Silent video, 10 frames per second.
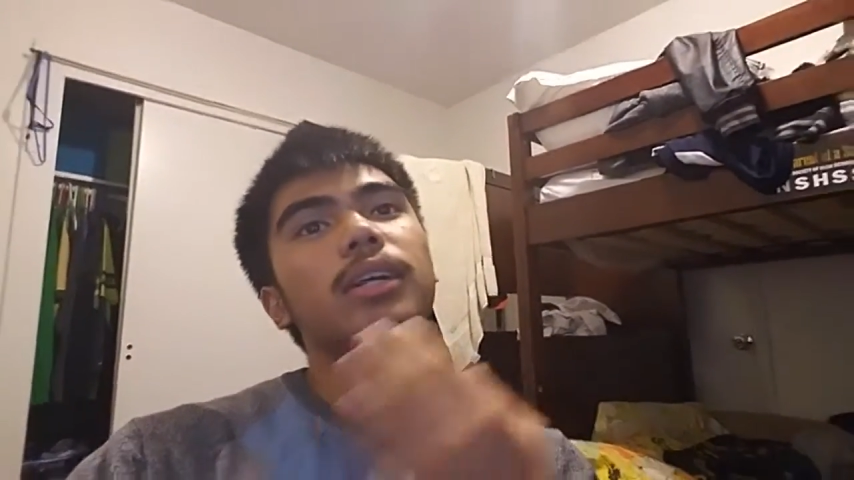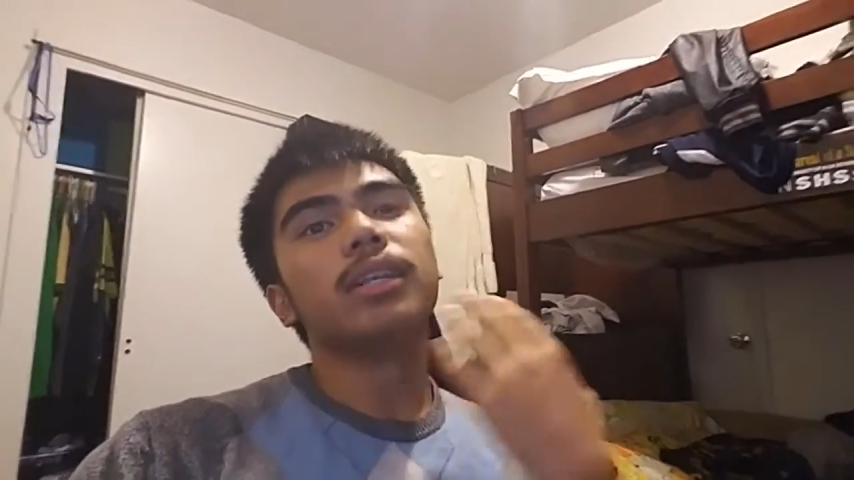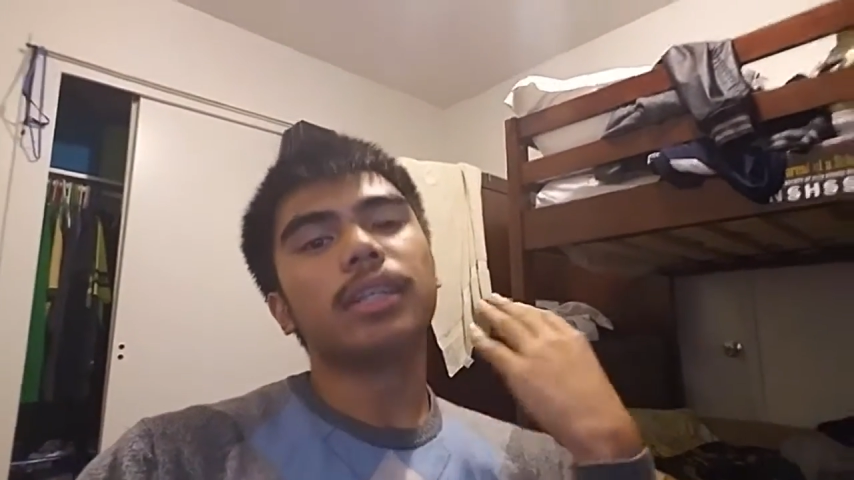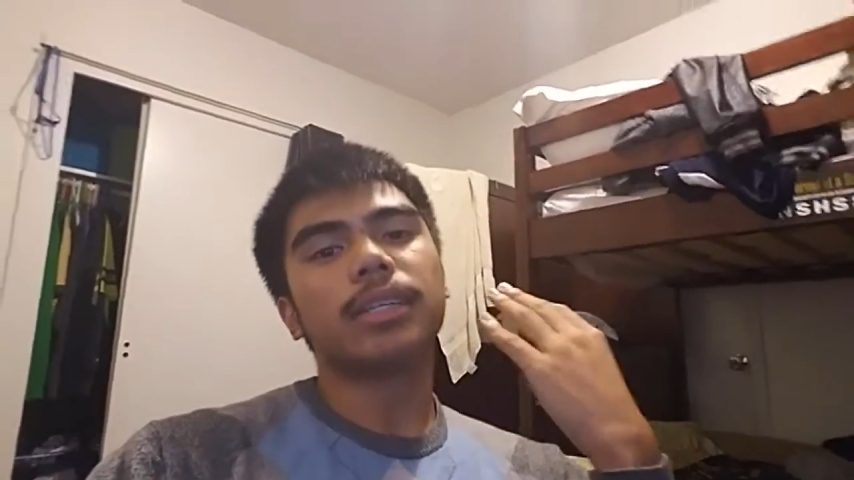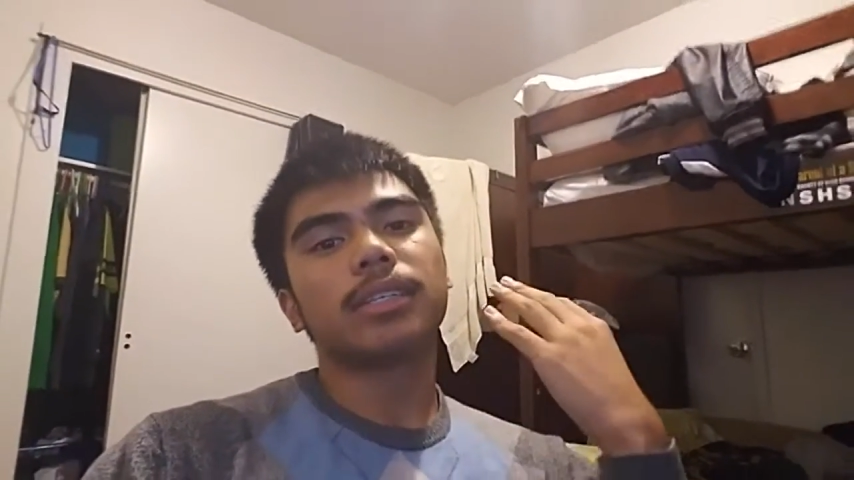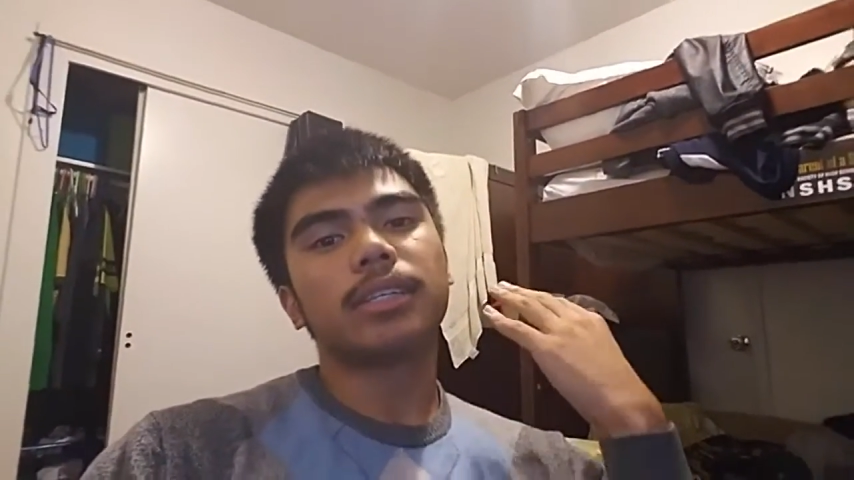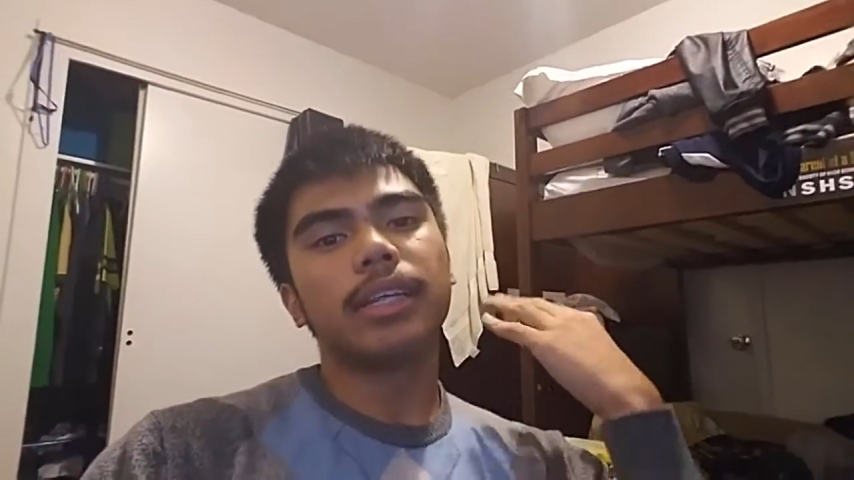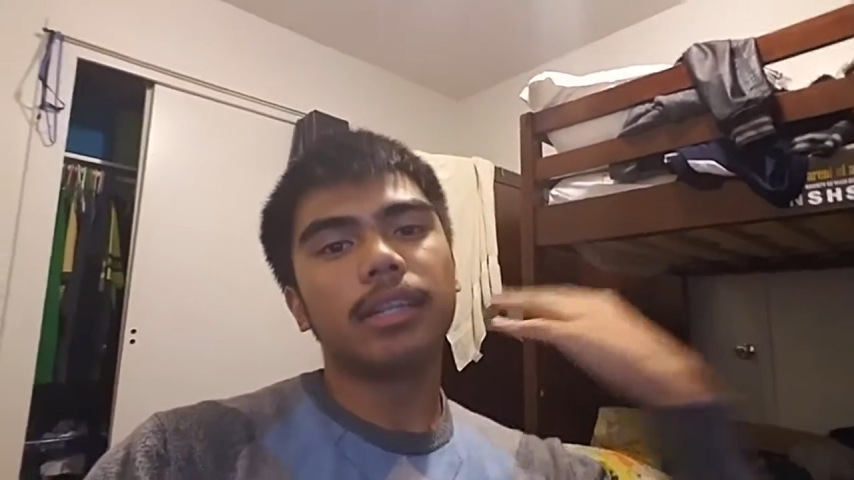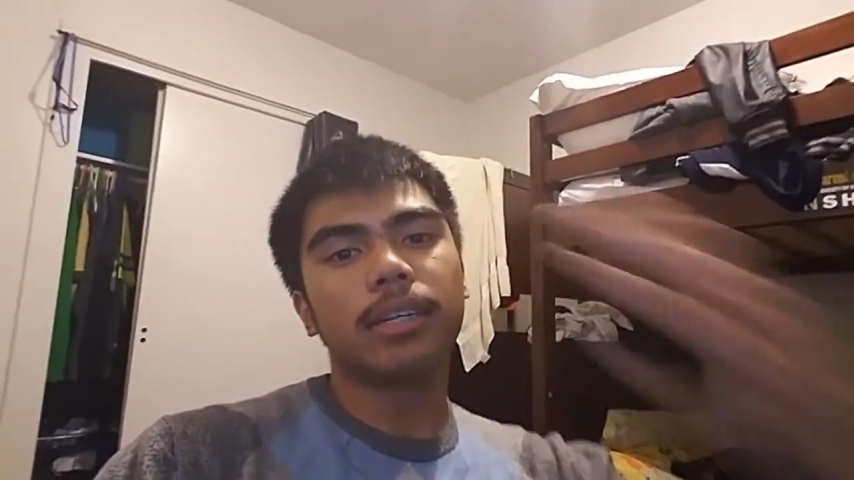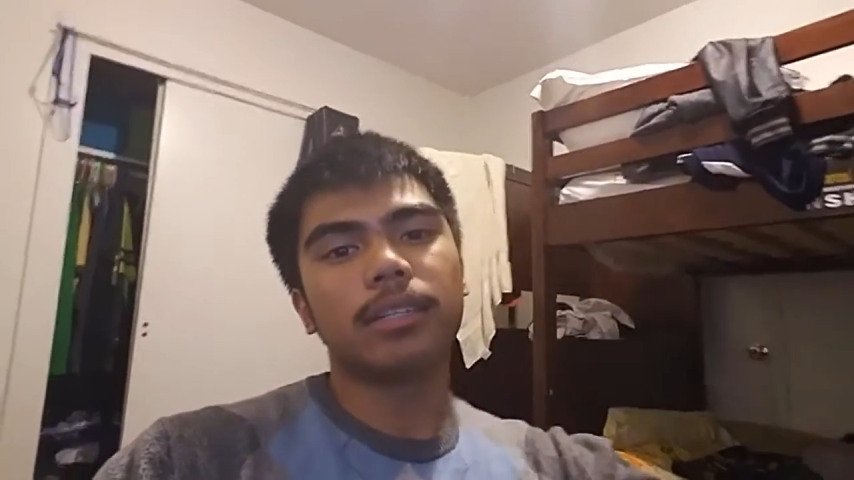let's
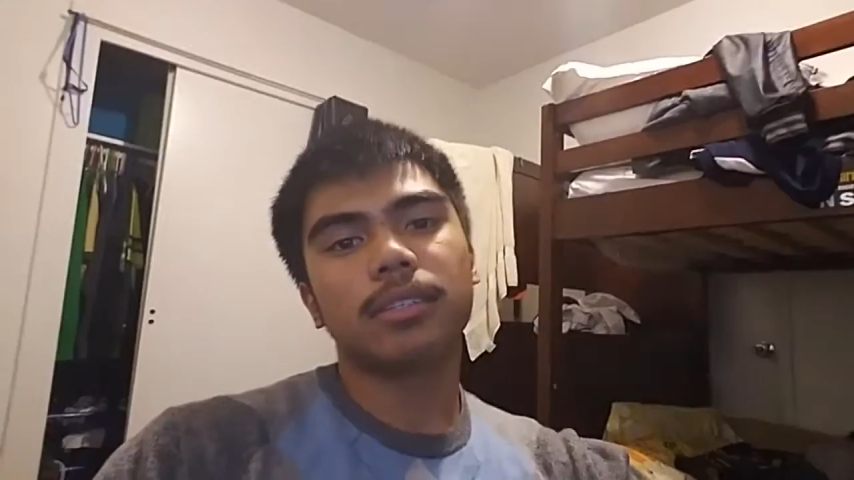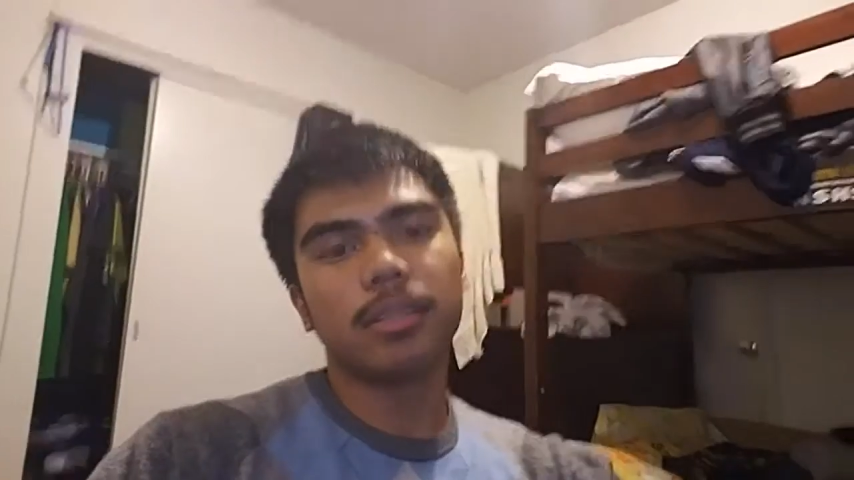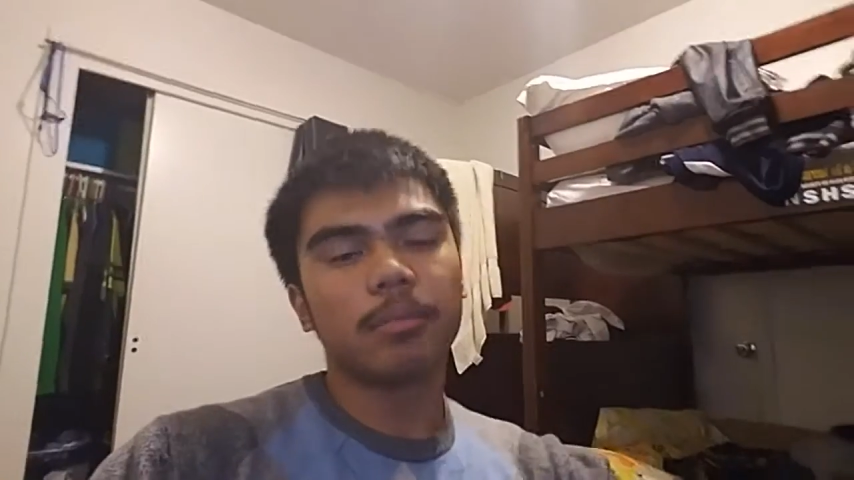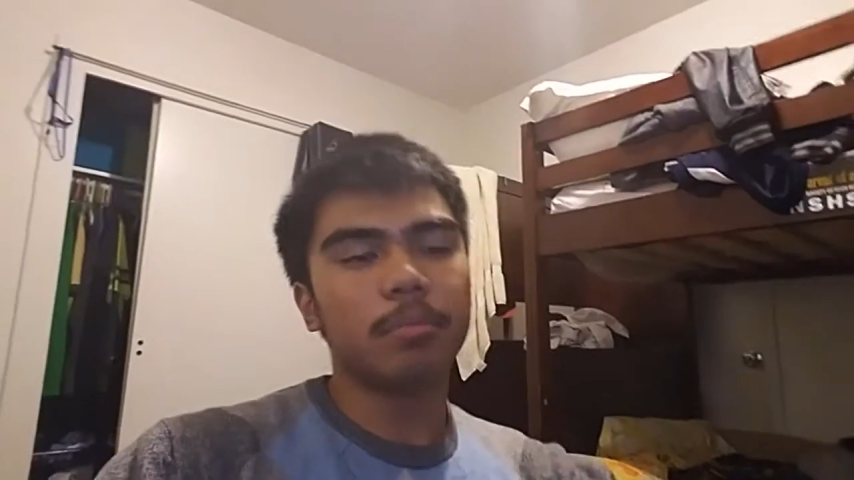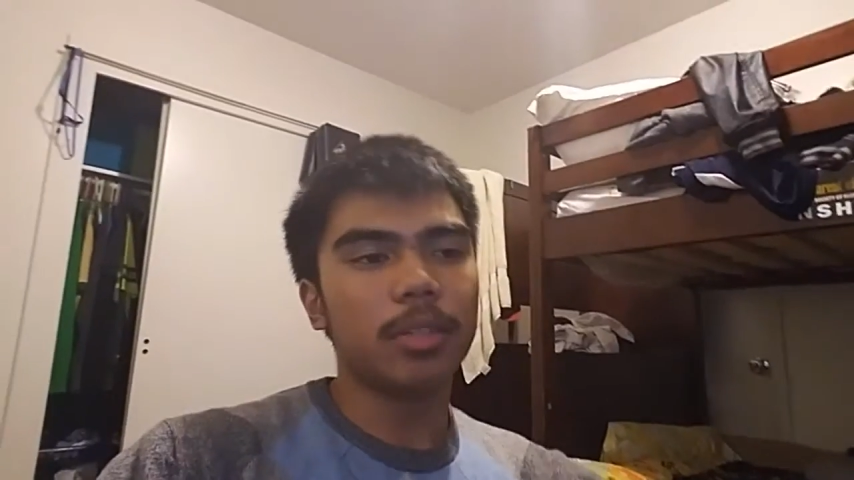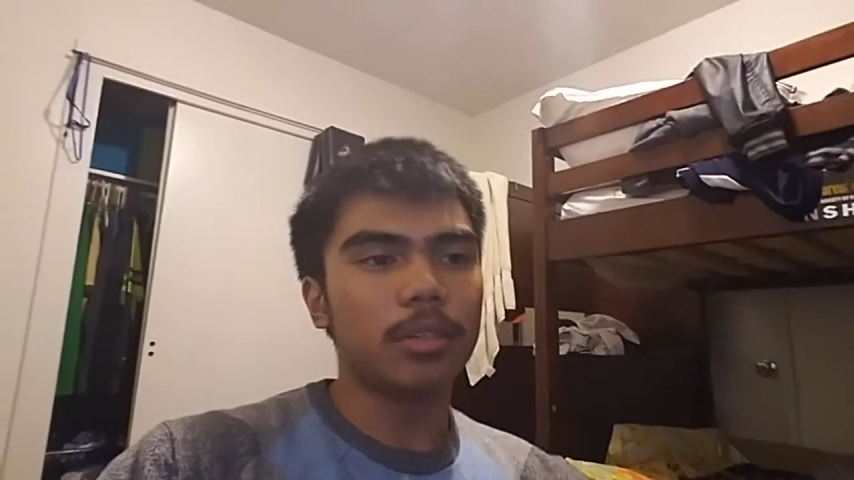get a custom built